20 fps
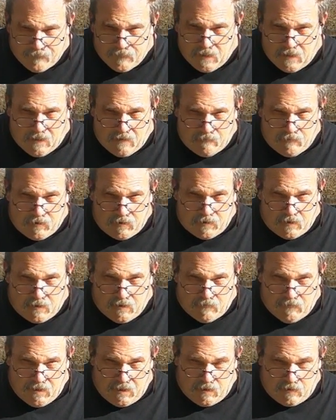I'm just going
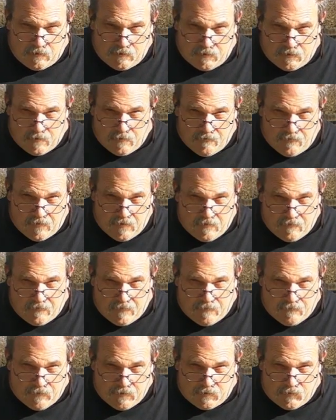to be conservative
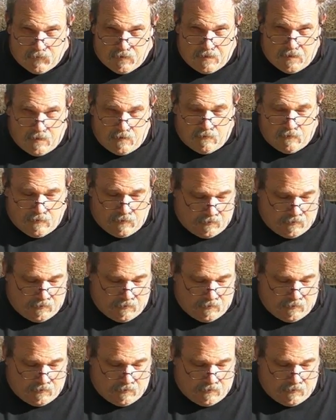in between.